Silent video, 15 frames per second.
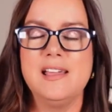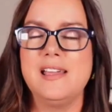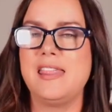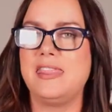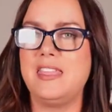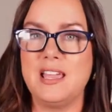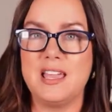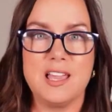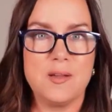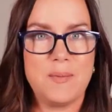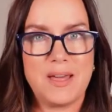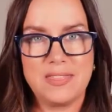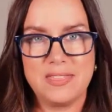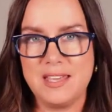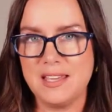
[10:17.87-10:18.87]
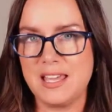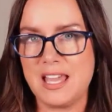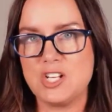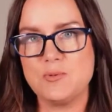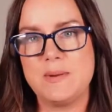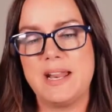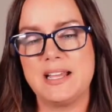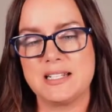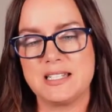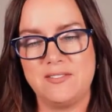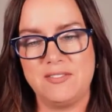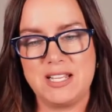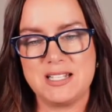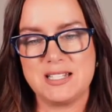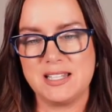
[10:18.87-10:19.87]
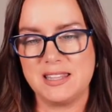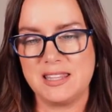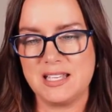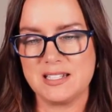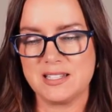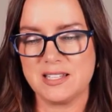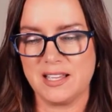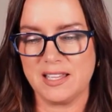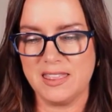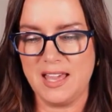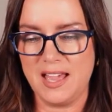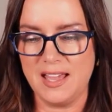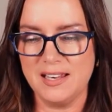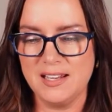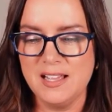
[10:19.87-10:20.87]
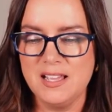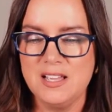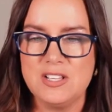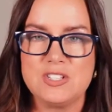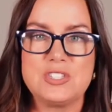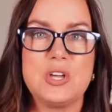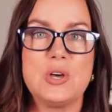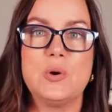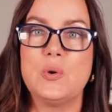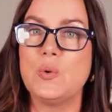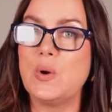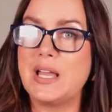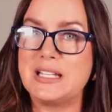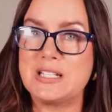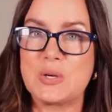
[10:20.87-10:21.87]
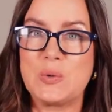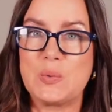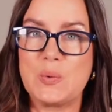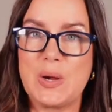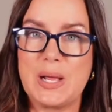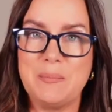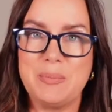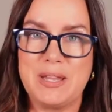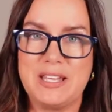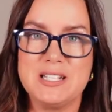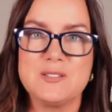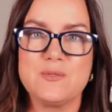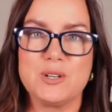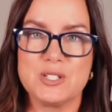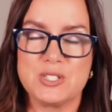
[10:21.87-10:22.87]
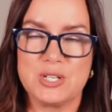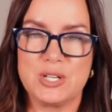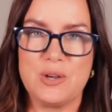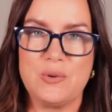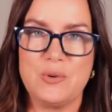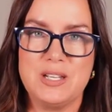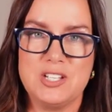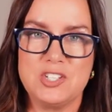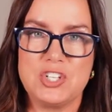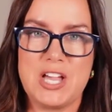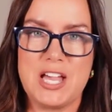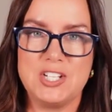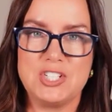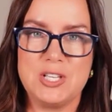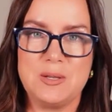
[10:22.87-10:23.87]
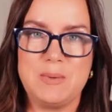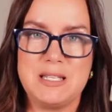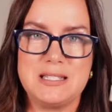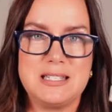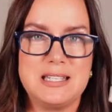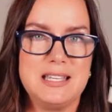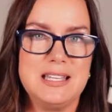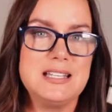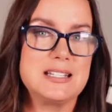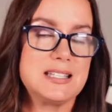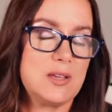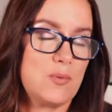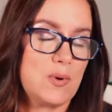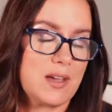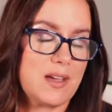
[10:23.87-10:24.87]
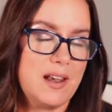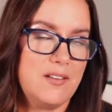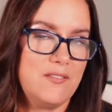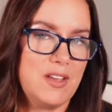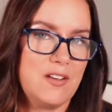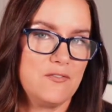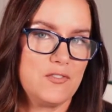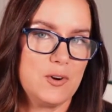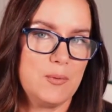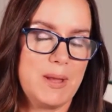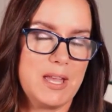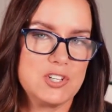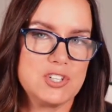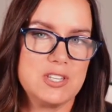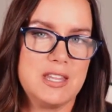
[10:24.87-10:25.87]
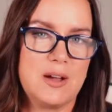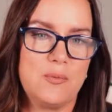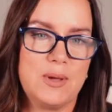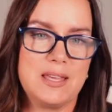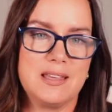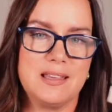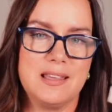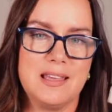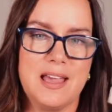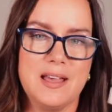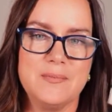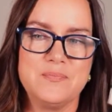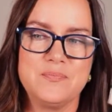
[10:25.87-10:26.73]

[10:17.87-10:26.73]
thinking about the engagement activities and things like that. So it's a great place for us to go into ChatGPT to see what kind of information that we can get.